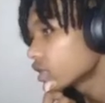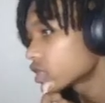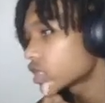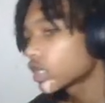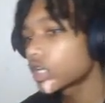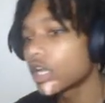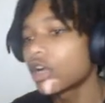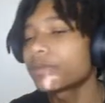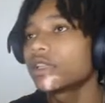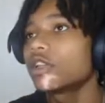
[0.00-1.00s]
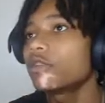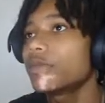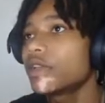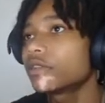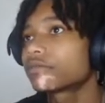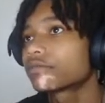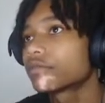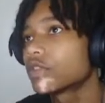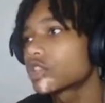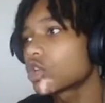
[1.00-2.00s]
Shinna could have helped a little bit.
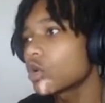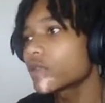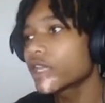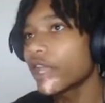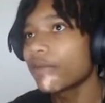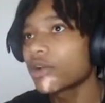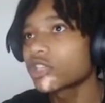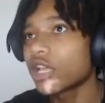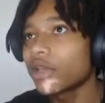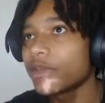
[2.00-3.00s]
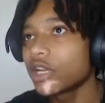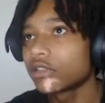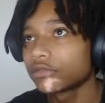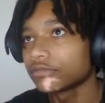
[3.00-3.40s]
So who was the game on, Chad? Let me know.